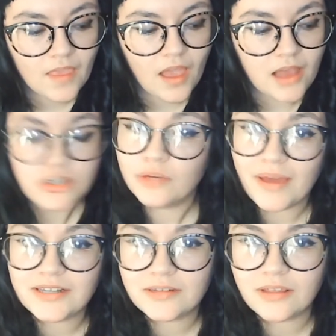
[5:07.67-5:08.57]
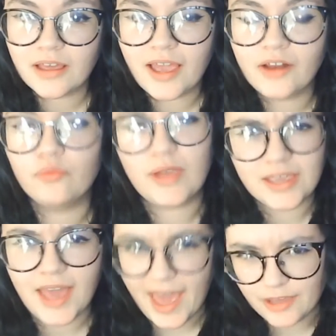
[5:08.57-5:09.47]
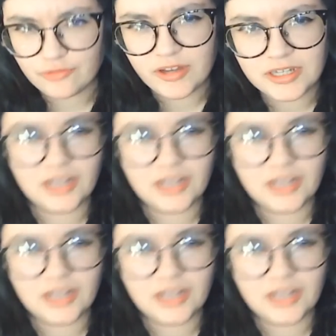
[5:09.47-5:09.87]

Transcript: I don't mind a kind of week ahead reading,